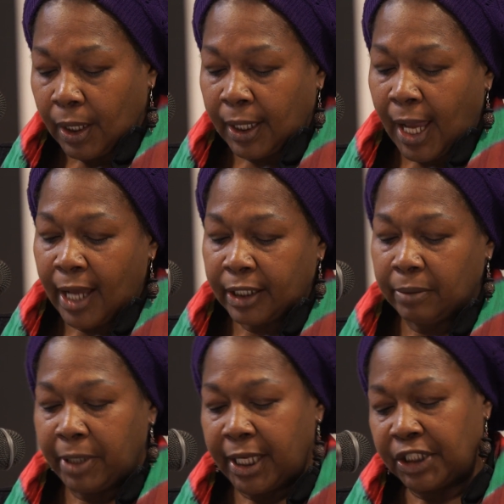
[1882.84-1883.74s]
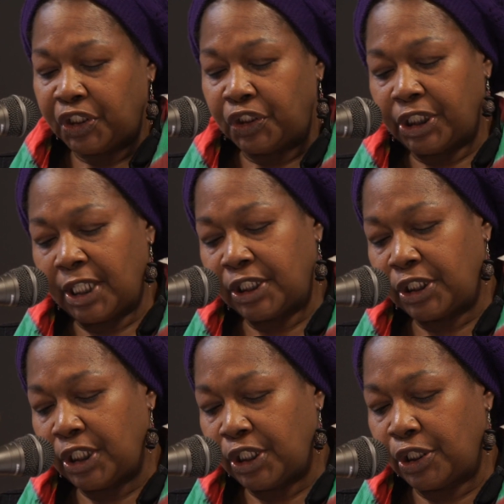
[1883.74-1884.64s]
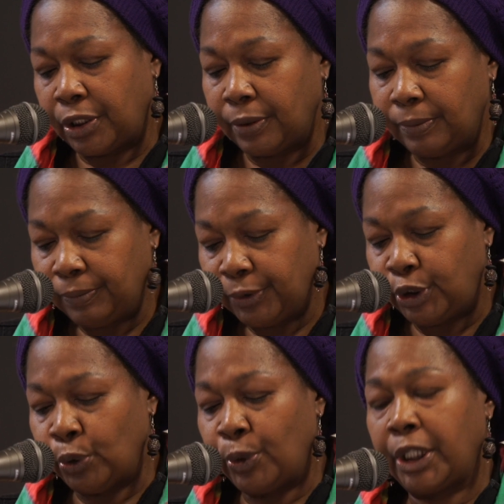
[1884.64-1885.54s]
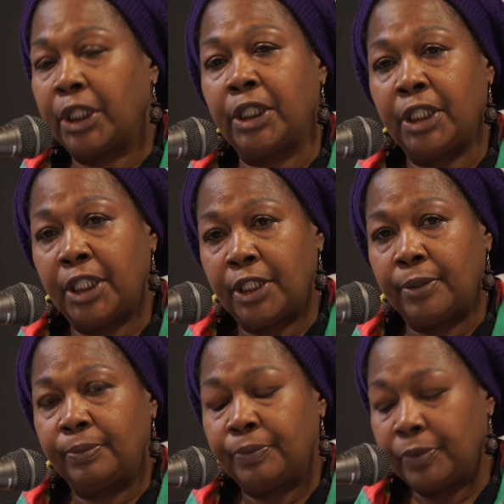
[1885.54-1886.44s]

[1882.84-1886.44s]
God commands justice, doing good,